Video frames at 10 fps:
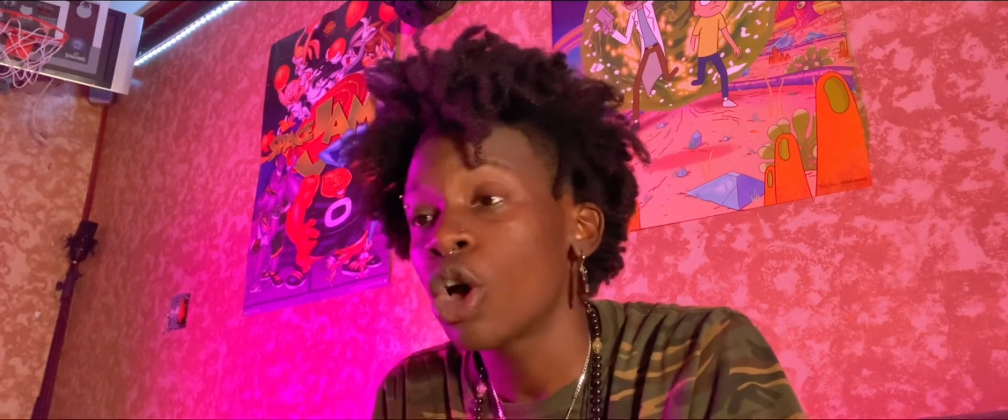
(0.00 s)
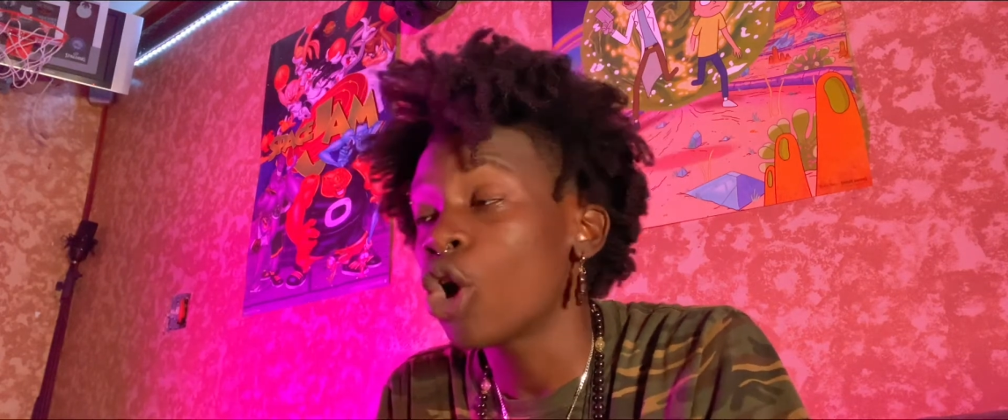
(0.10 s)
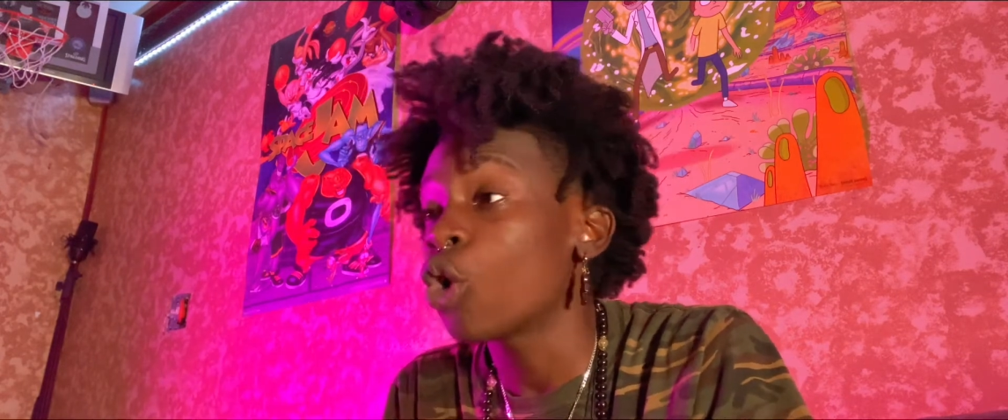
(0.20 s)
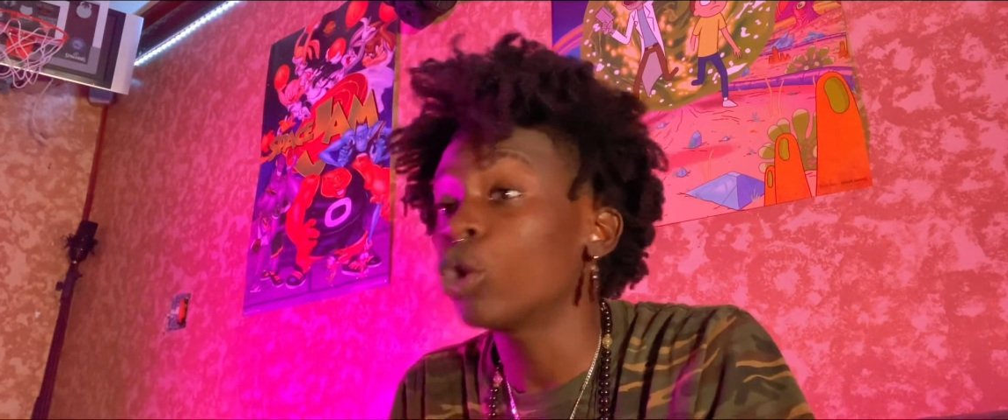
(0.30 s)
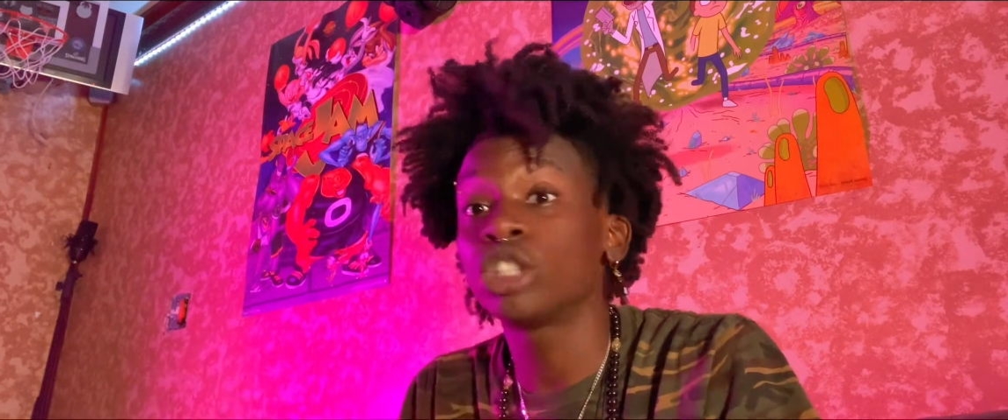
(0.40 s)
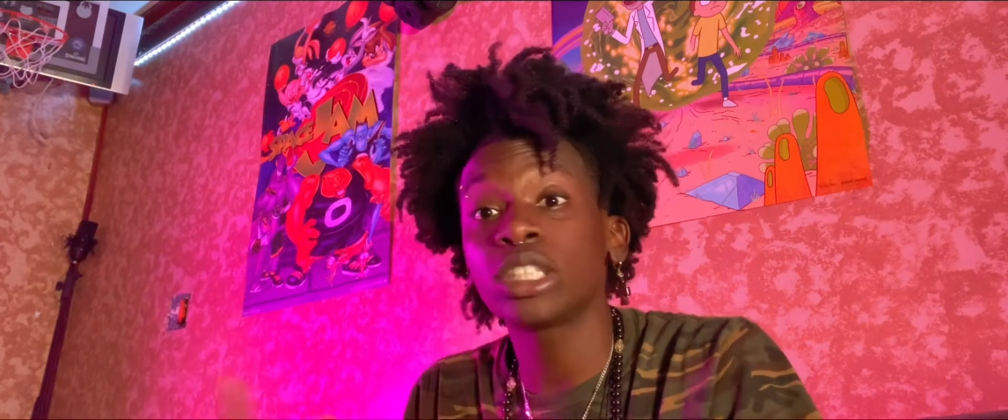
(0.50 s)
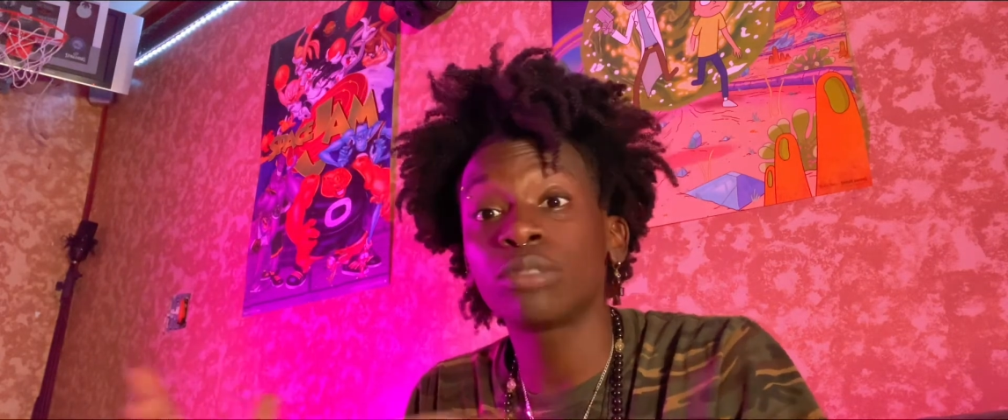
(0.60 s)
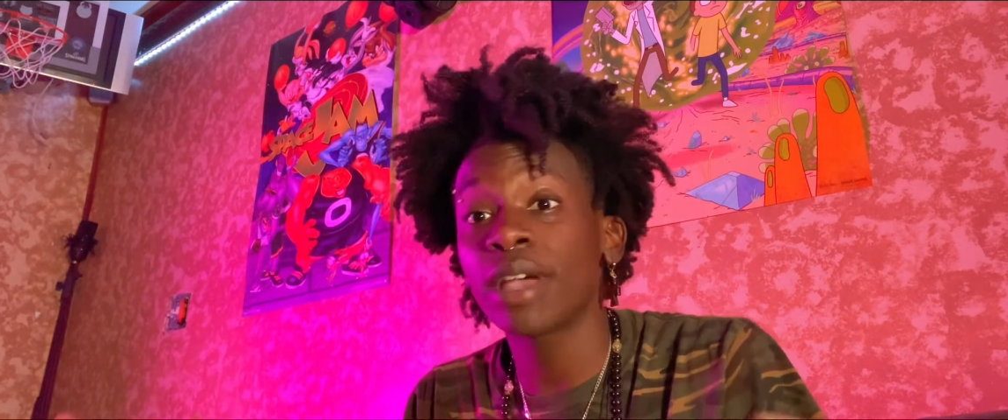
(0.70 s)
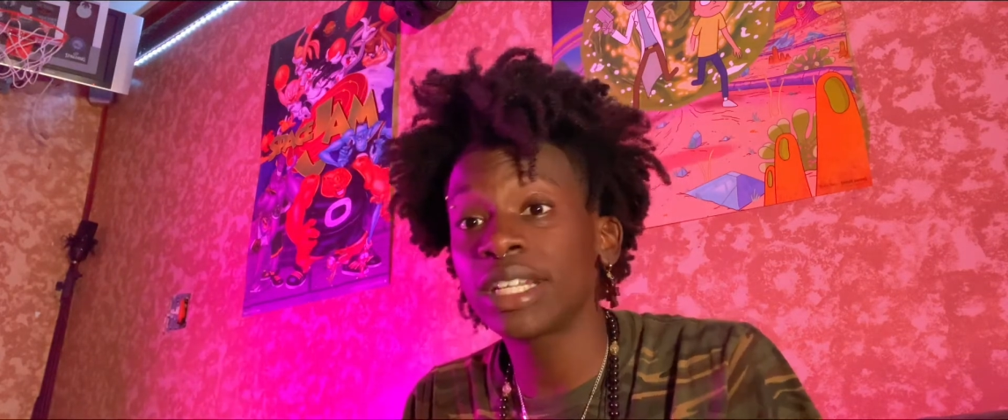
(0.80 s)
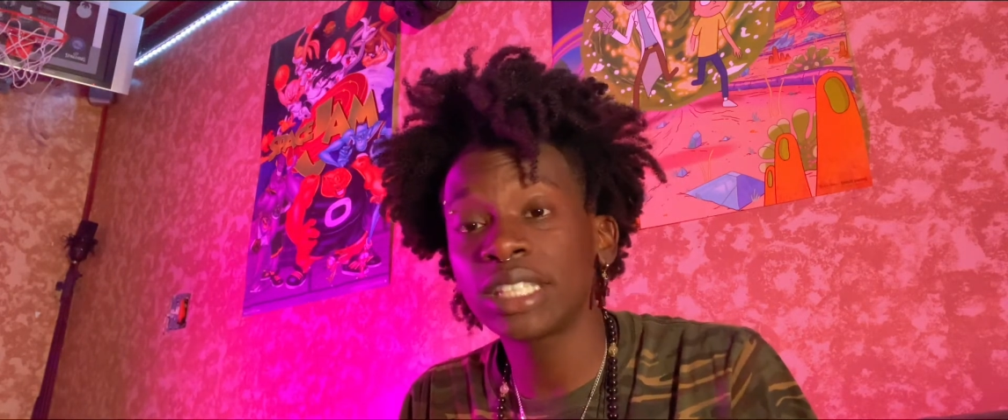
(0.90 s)
or just
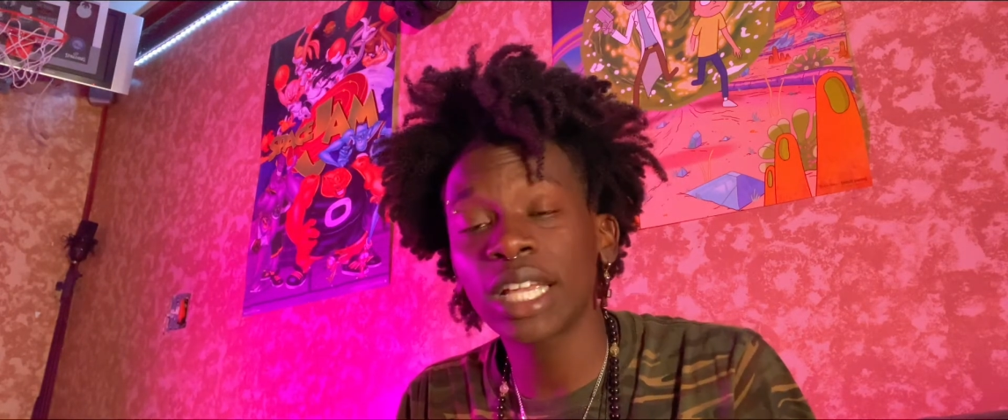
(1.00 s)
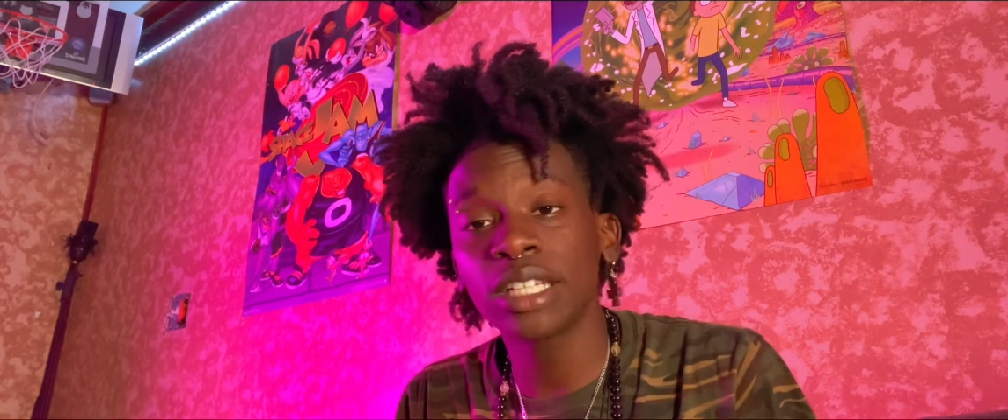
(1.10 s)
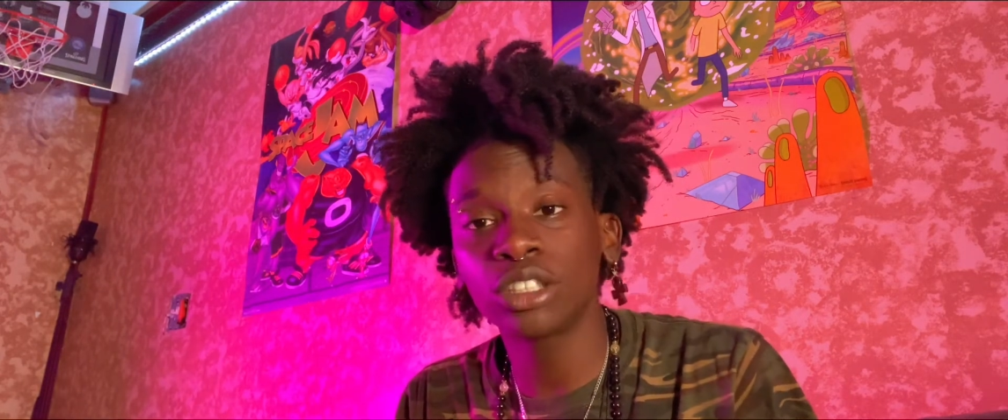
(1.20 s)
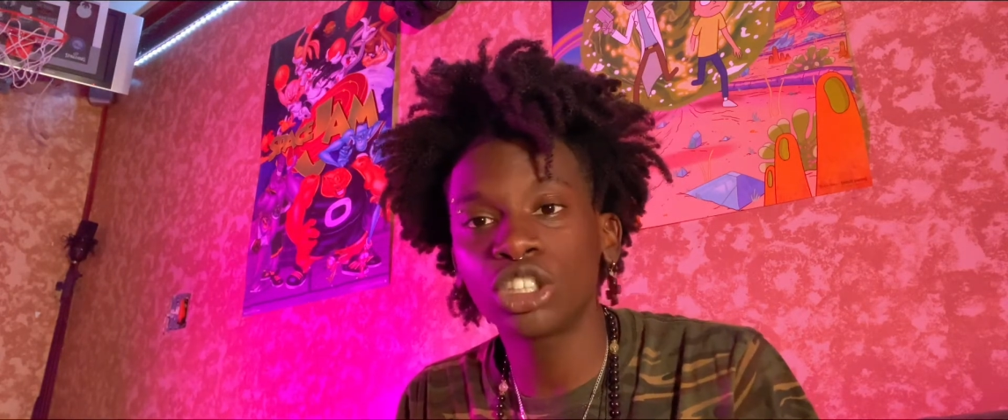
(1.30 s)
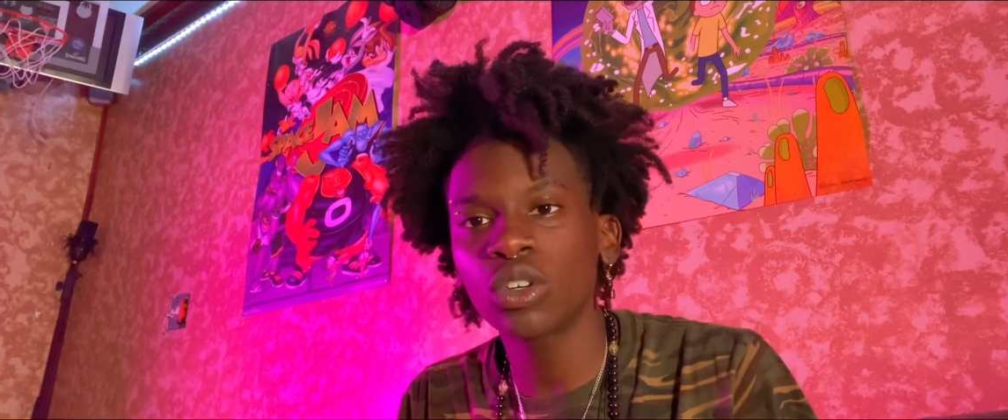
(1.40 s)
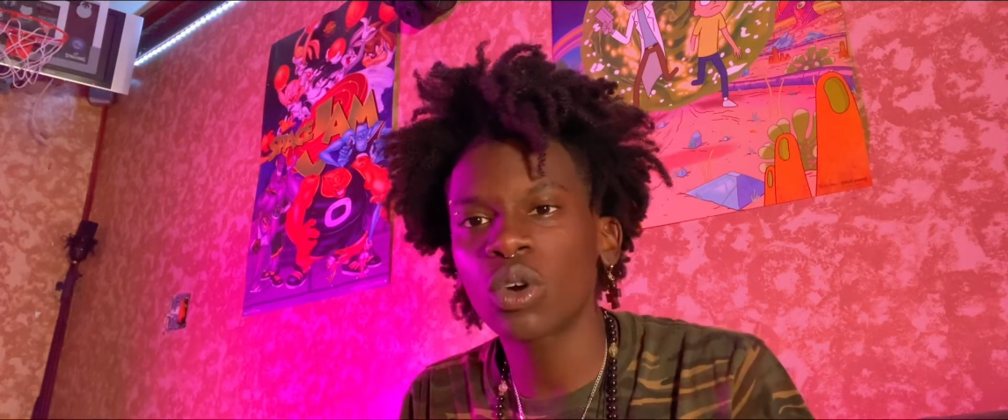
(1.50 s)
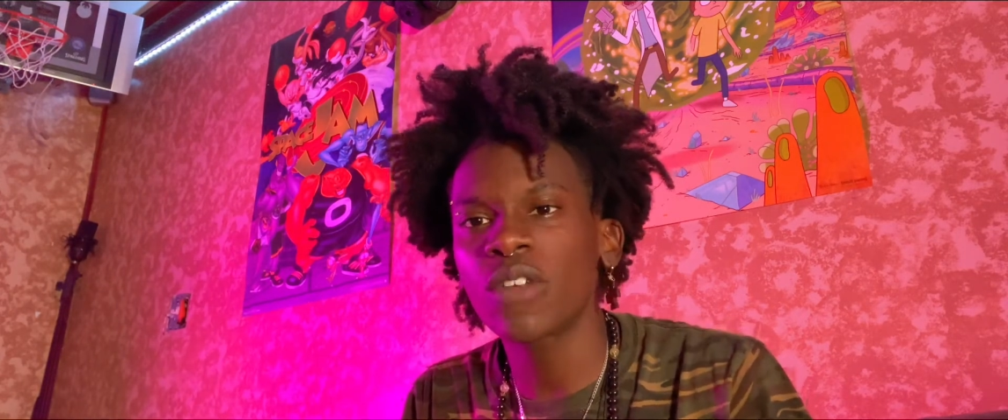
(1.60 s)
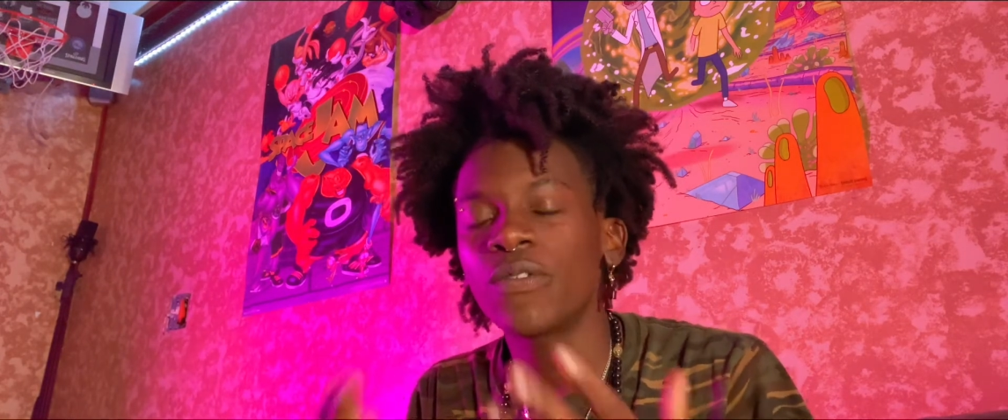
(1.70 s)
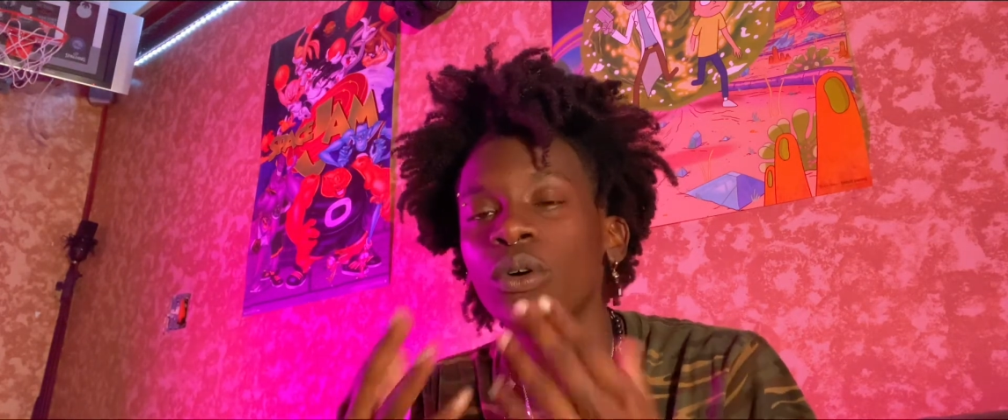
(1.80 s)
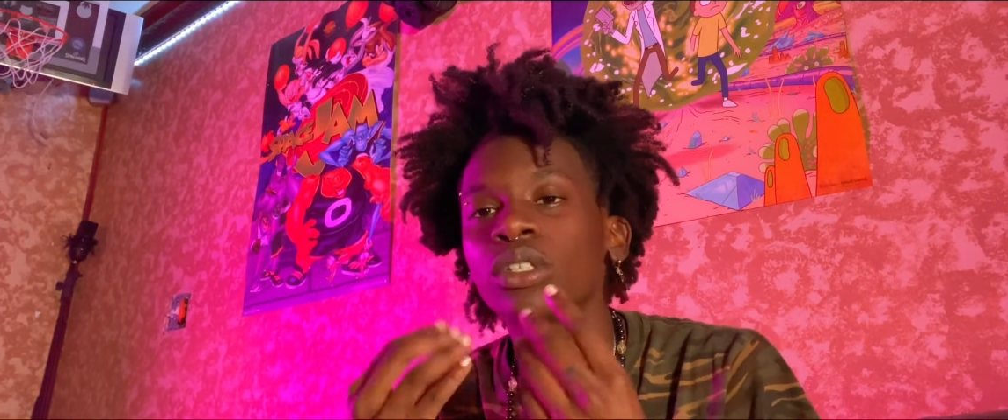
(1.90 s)
meditate in general and
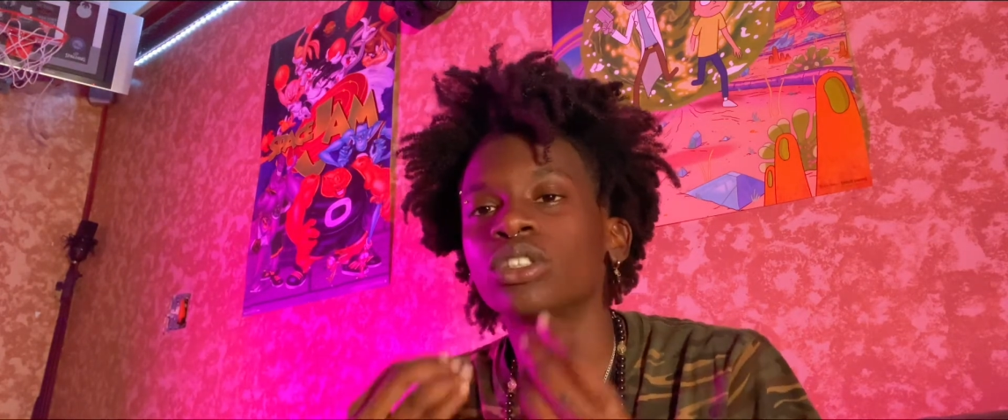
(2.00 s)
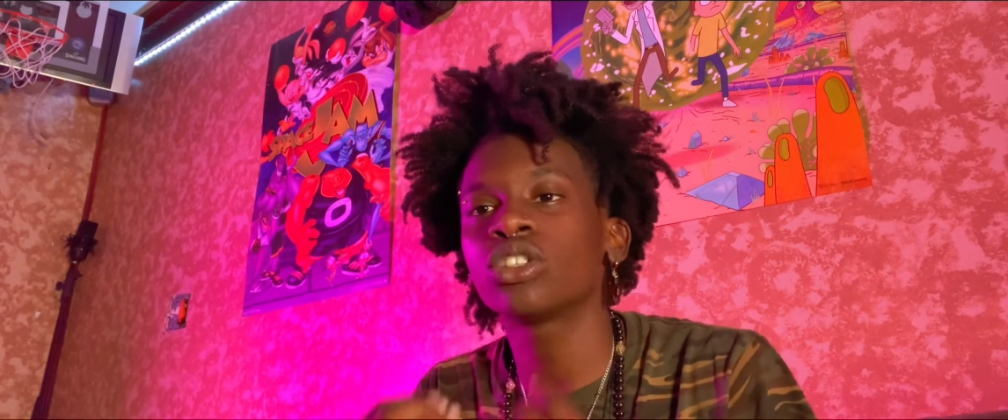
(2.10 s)
focus